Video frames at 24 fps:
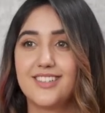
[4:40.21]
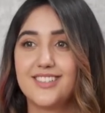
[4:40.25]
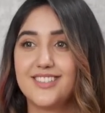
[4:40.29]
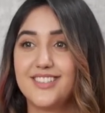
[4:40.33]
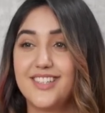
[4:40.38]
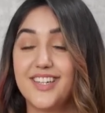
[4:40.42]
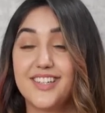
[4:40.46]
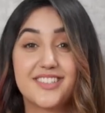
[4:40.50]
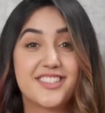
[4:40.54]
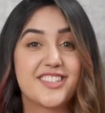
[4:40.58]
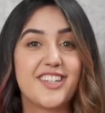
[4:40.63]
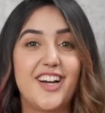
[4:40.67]

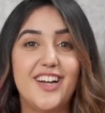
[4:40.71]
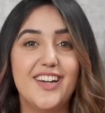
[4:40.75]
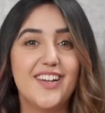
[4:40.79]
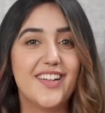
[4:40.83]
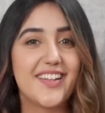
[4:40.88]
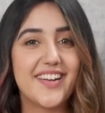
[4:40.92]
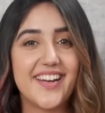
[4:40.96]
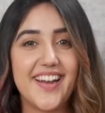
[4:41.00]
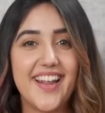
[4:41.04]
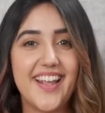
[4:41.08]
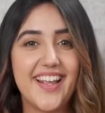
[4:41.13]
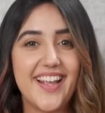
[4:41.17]
the
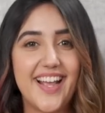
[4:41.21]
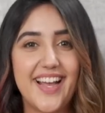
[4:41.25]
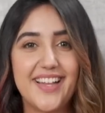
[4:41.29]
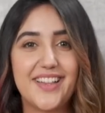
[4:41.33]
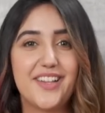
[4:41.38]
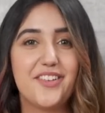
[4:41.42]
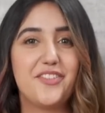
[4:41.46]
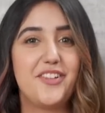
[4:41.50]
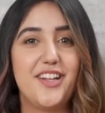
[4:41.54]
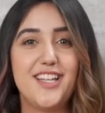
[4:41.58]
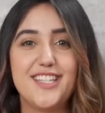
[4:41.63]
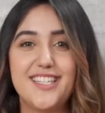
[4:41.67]
coloring
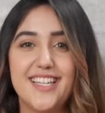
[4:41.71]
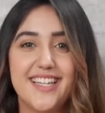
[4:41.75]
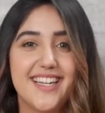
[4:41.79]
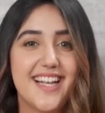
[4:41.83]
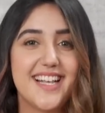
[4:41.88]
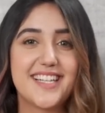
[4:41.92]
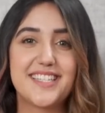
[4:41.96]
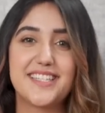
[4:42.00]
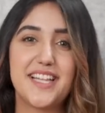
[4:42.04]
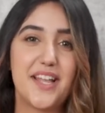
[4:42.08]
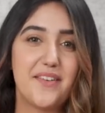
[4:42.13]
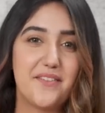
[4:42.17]
and the
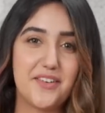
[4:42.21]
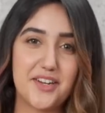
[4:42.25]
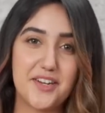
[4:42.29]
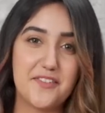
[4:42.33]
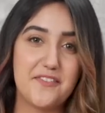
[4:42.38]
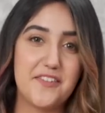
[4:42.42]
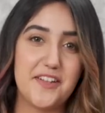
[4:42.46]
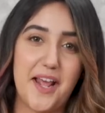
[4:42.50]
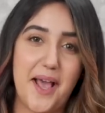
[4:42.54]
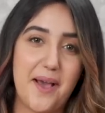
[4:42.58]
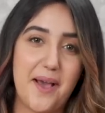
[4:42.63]
frizziness never even